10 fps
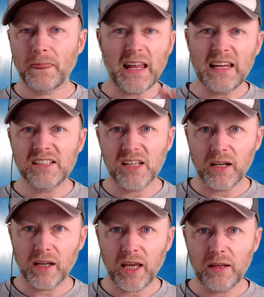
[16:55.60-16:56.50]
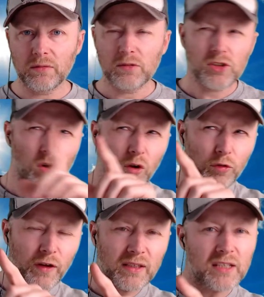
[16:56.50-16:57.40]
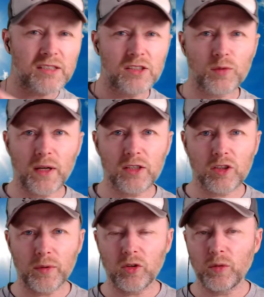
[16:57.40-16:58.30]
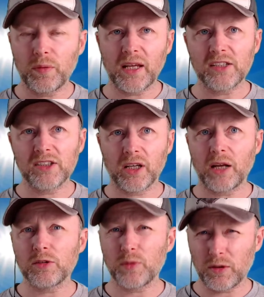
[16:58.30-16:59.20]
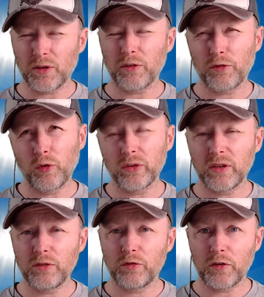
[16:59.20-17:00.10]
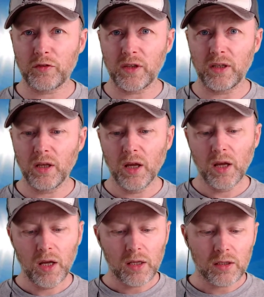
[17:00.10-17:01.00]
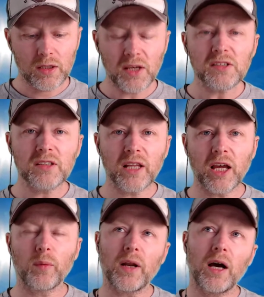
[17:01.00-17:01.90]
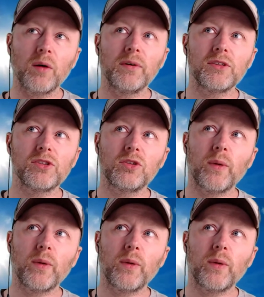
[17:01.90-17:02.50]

Didn't see her again. Saw her for a distance once up the town, but didn't see her again. That was when I was like fourteen, fifteen. Years later, when I was